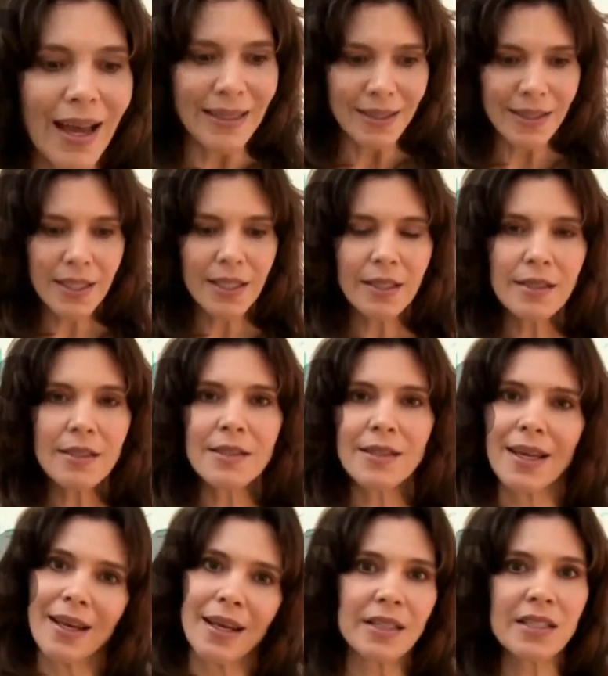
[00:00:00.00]
Ideas
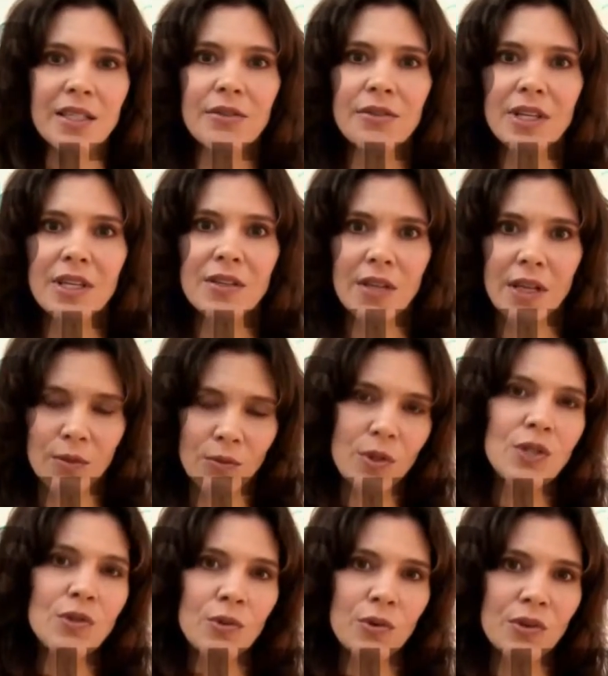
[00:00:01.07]
and activities and
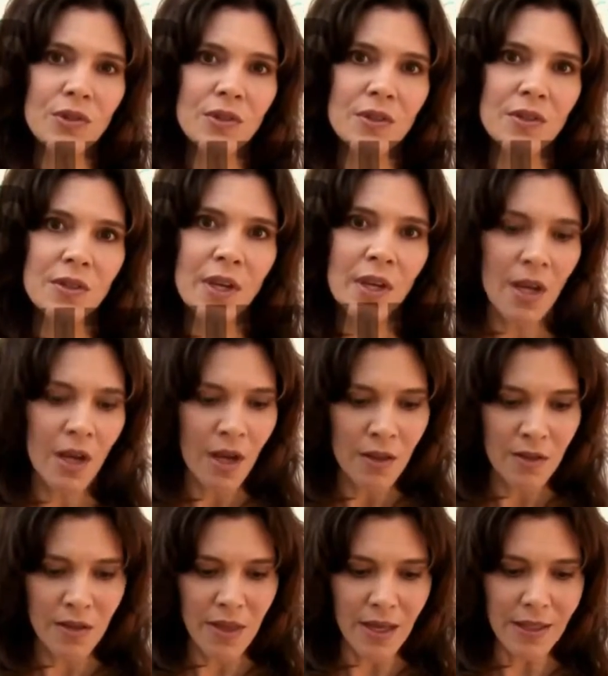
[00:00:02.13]
resources
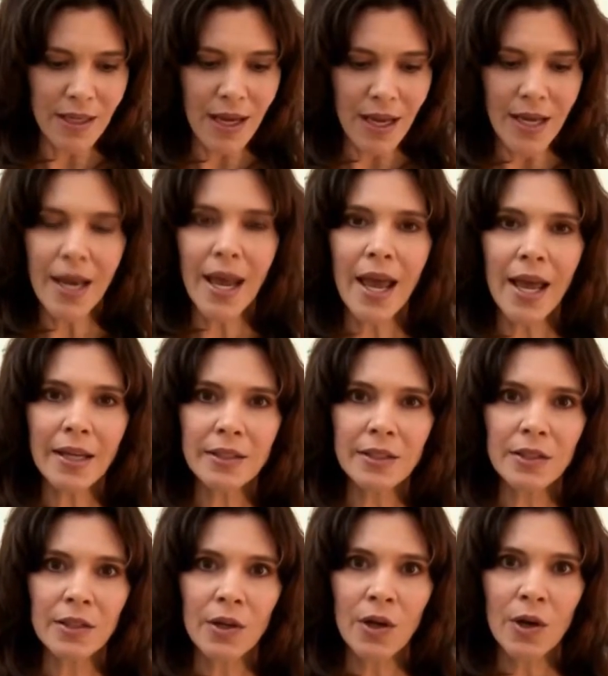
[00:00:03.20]
that
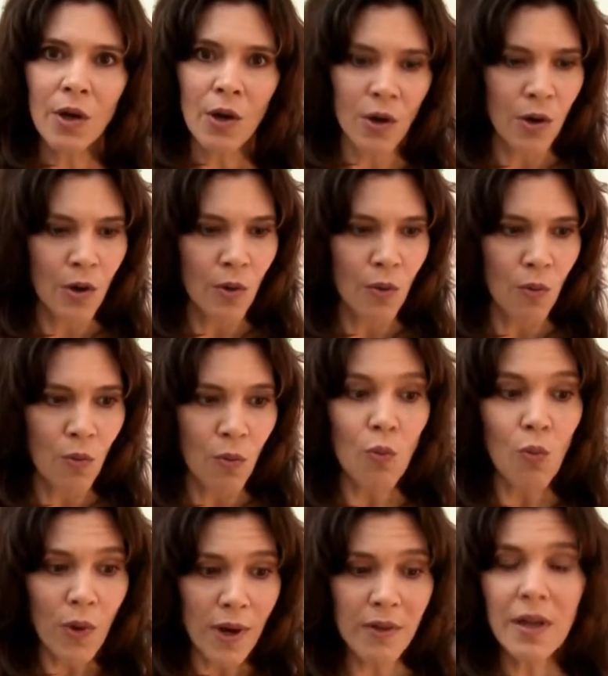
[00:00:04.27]
connect
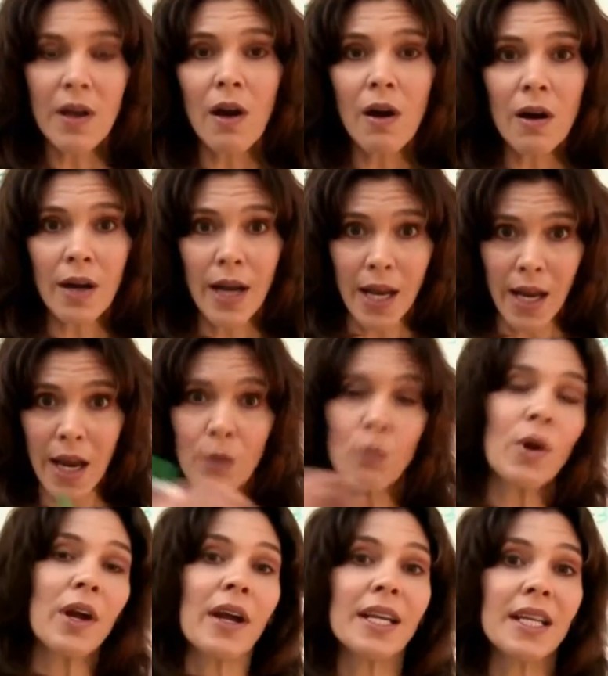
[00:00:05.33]
where they are and
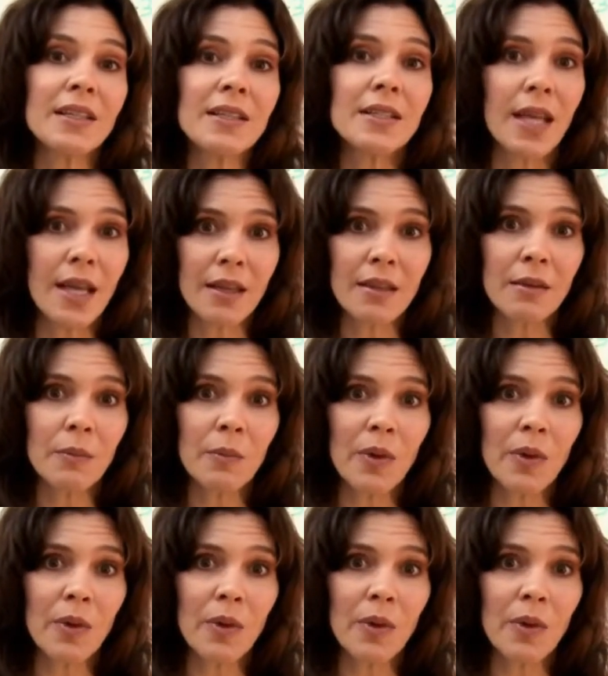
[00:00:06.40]
where I need to take them.